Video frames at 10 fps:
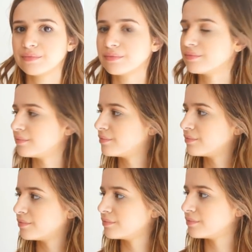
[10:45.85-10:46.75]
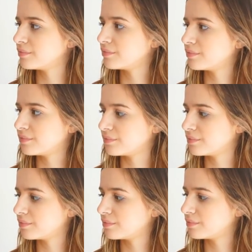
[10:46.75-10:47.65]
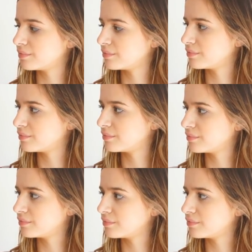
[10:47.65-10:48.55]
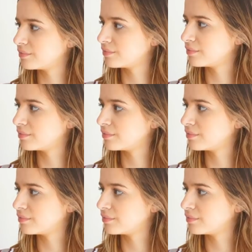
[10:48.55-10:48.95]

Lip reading: (silent)